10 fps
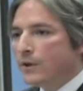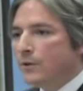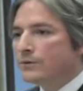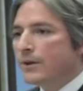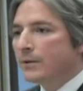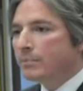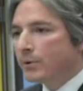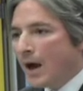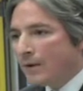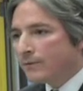to use their
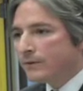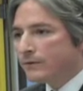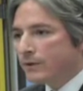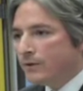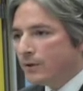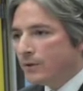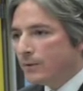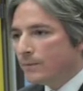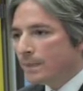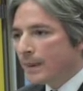profits to
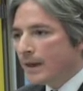do?